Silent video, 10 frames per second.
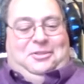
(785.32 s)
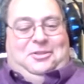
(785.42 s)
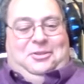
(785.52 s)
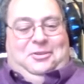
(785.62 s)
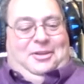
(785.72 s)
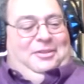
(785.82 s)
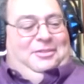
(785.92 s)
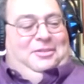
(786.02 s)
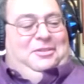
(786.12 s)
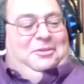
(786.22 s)
It is going to
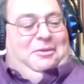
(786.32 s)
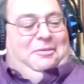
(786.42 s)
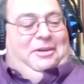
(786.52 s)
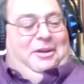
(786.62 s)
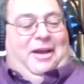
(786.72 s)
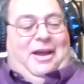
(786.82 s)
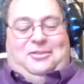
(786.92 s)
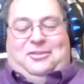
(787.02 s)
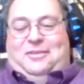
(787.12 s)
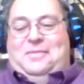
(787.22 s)
be very carefully
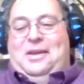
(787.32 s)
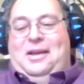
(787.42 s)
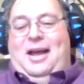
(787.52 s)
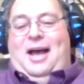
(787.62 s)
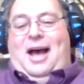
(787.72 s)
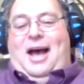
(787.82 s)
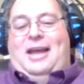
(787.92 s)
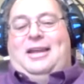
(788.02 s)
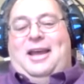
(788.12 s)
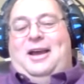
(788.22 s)
scrutinized by a judge
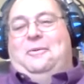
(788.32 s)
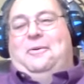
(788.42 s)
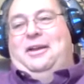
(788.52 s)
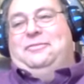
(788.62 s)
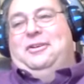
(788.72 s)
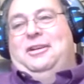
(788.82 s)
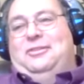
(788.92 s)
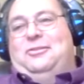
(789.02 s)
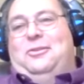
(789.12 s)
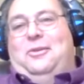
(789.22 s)
before this
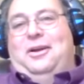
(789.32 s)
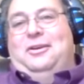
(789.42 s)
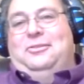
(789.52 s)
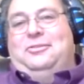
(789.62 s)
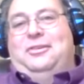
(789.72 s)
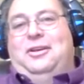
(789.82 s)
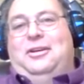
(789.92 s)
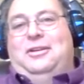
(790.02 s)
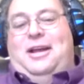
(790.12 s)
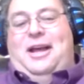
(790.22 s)
lawsuit continues anywhere.